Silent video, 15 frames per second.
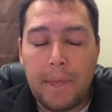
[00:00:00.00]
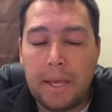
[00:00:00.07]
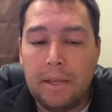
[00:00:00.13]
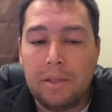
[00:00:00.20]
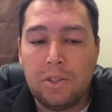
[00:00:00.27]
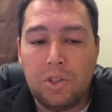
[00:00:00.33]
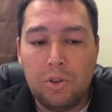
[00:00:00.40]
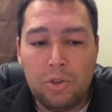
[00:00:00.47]

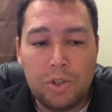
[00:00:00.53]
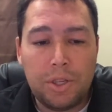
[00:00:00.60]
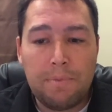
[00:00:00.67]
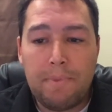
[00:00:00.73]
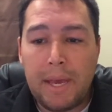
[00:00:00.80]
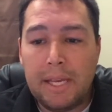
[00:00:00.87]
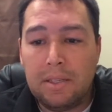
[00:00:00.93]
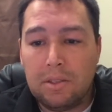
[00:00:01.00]
is usually
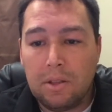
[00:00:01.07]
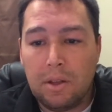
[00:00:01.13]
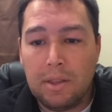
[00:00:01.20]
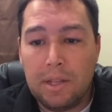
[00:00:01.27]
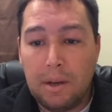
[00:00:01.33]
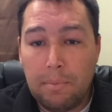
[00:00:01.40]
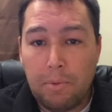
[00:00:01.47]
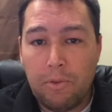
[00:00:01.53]
based on
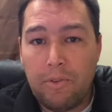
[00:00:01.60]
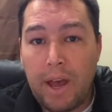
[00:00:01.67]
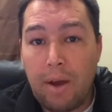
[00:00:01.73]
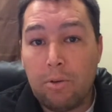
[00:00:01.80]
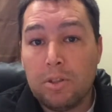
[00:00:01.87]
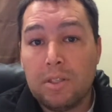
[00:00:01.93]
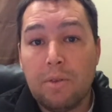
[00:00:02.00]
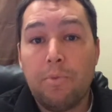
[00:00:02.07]
the number of
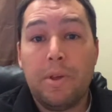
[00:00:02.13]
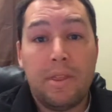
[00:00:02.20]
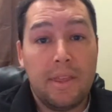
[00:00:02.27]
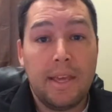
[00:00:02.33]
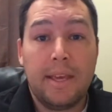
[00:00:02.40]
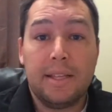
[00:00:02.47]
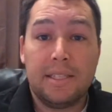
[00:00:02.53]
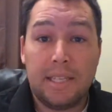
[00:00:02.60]
hours that we
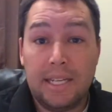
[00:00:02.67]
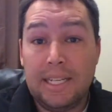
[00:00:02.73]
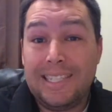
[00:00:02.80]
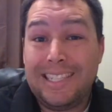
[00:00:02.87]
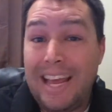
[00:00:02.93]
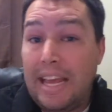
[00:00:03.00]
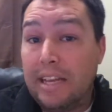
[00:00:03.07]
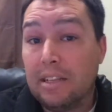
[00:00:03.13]
think it's going to
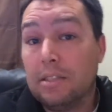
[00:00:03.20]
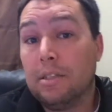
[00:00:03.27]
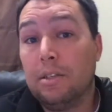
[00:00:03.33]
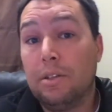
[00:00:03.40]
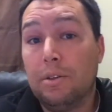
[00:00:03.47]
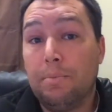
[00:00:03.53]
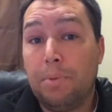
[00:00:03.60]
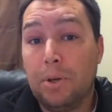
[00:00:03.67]
take
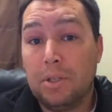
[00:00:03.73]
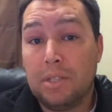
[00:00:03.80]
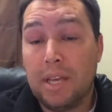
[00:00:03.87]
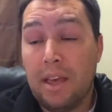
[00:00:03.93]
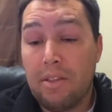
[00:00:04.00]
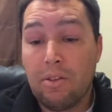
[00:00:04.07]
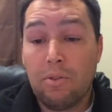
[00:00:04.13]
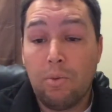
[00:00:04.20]
to put
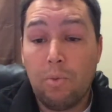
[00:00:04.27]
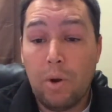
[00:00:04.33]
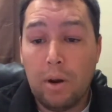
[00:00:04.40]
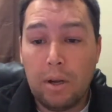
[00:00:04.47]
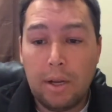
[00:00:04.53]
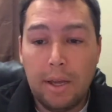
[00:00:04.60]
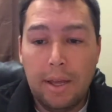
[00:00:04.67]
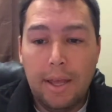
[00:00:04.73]
together the
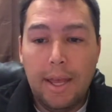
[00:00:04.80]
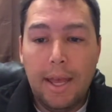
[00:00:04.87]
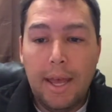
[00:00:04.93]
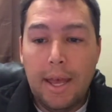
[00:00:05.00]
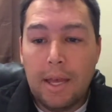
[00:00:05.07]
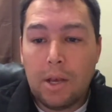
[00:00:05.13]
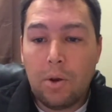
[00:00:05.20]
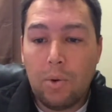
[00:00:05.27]
work.
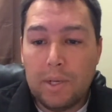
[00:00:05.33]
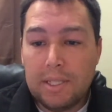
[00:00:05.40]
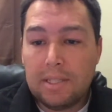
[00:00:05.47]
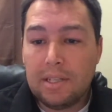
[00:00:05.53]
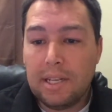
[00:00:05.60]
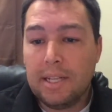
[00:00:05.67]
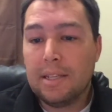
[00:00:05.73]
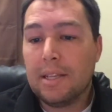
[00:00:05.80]

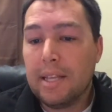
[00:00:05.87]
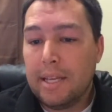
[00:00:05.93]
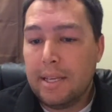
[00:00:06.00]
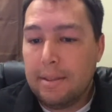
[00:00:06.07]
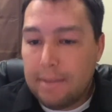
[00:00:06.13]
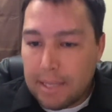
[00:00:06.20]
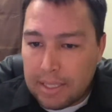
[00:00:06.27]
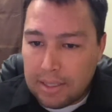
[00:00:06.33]
Coincidentally,
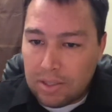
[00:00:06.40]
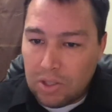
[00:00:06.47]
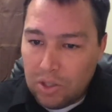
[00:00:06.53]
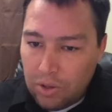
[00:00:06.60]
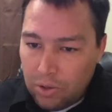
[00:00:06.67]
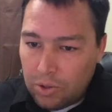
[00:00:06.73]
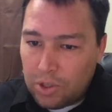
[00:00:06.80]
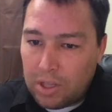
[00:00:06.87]
this
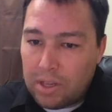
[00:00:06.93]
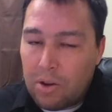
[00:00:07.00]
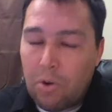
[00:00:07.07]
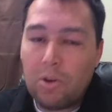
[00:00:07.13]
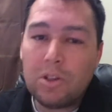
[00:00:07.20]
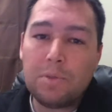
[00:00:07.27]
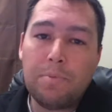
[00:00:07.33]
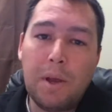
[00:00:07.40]
usually
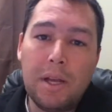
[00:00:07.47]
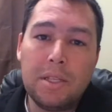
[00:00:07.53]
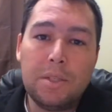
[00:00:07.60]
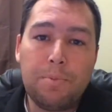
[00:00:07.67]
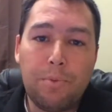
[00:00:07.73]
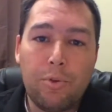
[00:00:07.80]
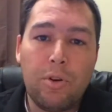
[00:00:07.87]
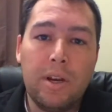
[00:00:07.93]
corresponds
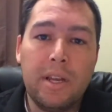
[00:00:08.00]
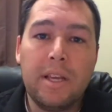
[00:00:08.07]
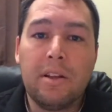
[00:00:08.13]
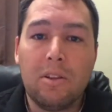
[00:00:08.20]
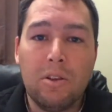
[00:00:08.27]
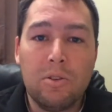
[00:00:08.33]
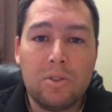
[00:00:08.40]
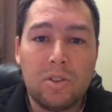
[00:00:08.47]
pretty
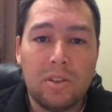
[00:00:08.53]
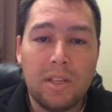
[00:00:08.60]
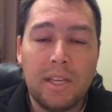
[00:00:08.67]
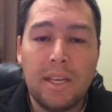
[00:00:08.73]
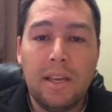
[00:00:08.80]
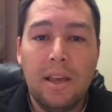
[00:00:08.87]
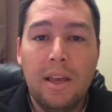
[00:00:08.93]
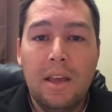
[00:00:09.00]

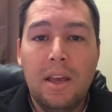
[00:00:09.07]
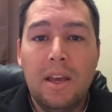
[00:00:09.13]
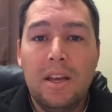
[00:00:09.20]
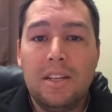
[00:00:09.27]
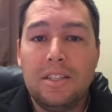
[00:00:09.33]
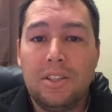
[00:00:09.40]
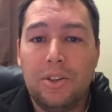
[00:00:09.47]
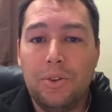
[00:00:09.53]
closely
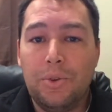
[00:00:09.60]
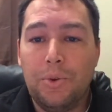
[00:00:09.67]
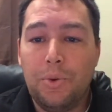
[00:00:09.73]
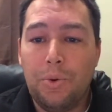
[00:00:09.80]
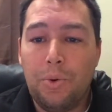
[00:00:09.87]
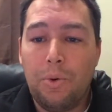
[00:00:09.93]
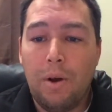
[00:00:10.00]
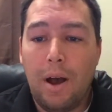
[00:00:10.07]

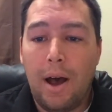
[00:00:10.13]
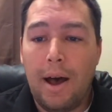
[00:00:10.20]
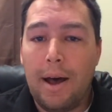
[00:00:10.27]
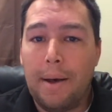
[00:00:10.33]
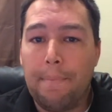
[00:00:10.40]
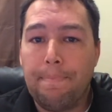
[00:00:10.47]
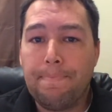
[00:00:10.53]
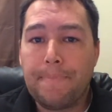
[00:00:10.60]
to
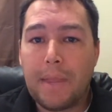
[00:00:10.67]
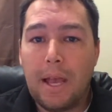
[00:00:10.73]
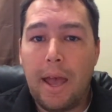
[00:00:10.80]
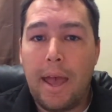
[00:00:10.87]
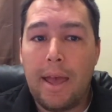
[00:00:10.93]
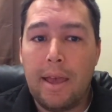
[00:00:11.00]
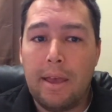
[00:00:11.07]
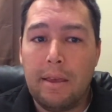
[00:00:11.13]

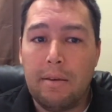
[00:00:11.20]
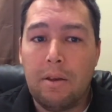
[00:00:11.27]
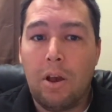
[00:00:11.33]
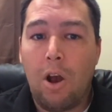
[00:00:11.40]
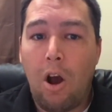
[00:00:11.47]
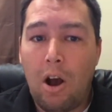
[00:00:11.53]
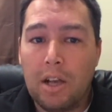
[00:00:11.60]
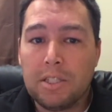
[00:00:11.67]
a
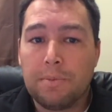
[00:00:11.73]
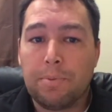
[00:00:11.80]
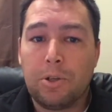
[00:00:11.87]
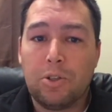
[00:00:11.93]
cost per